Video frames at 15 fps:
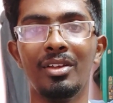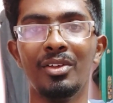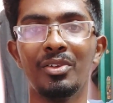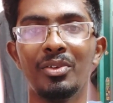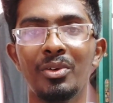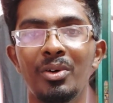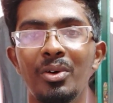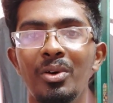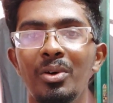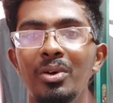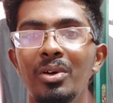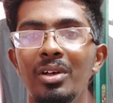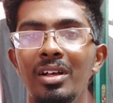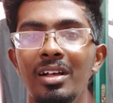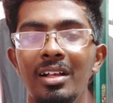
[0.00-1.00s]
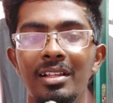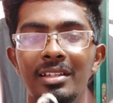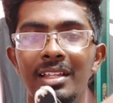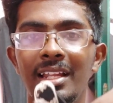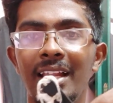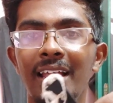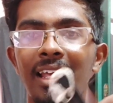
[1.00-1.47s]
So
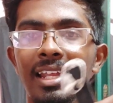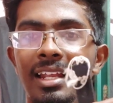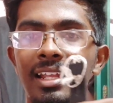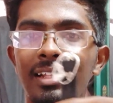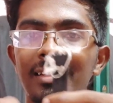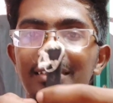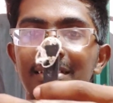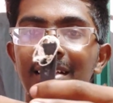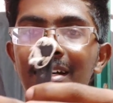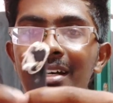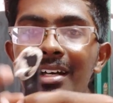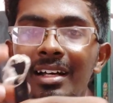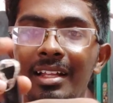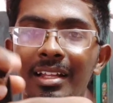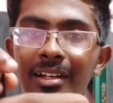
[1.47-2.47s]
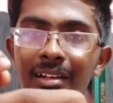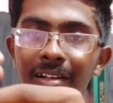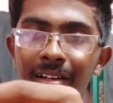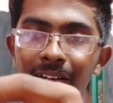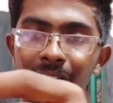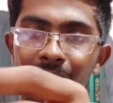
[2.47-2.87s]
the layer lines are